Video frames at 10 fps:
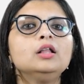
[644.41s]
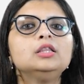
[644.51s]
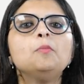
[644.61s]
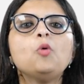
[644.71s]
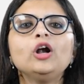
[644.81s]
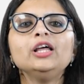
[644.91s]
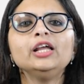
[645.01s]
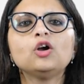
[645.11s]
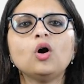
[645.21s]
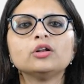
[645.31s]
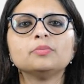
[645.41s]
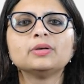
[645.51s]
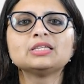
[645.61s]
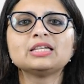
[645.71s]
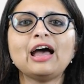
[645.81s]
The modern
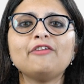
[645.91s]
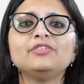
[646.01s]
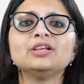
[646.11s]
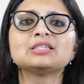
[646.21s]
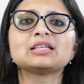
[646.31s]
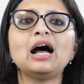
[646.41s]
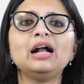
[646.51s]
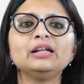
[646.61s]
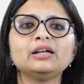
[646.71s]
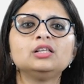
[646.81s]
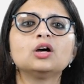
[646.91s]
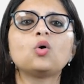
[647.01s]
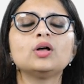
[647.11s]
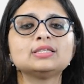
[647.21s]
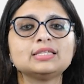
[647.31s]
economists have discarded the
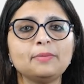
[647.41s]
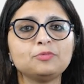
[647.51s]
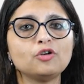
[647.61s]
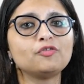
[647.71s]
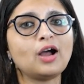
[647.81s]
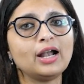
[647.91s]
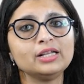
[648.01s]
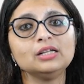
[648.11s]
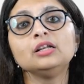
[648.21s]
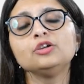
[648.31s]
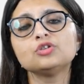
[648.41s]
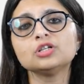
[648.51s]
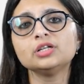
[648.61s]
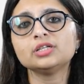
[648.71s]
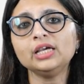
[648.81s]
concept of cardinal
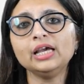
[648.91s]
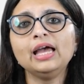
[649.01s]
utility